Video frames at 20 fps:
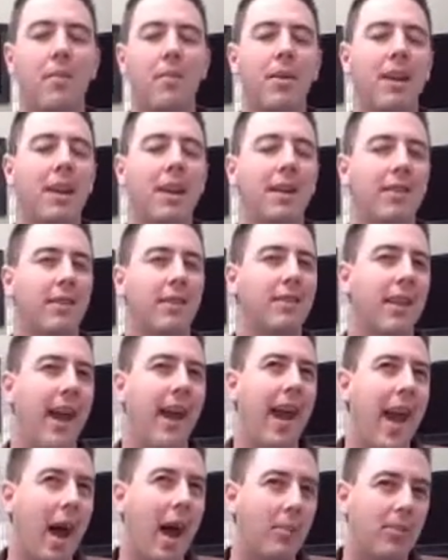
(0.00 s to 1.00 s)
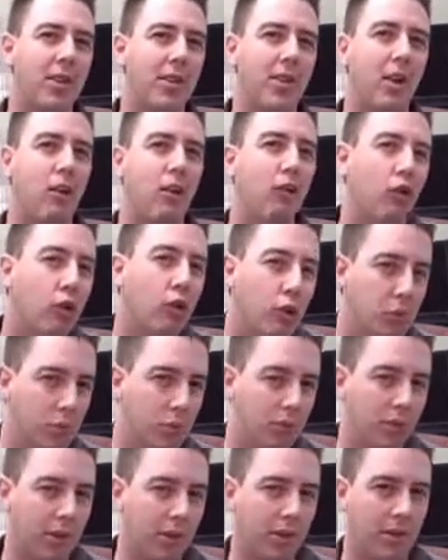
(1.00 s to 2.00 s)
it probably isn't
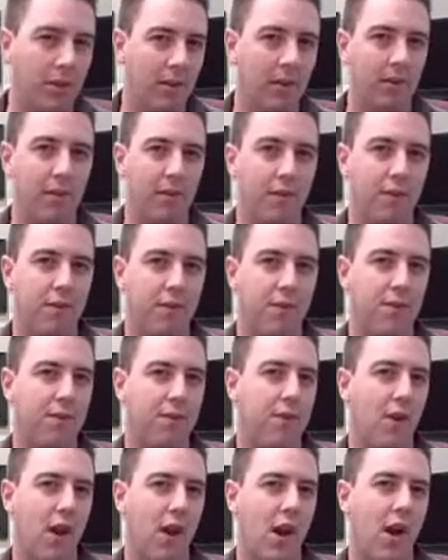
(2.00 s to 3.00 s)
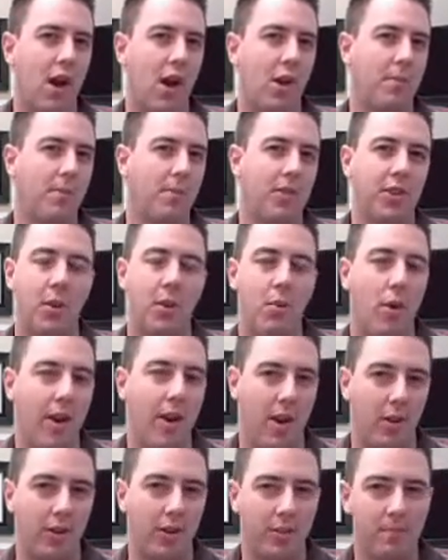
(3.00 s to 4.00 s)
absolute from
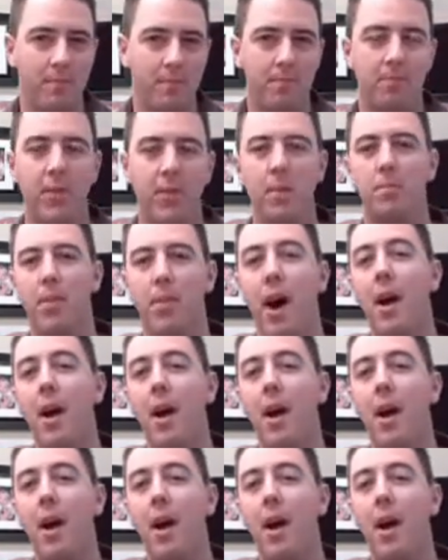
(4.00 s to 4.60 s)
someone else.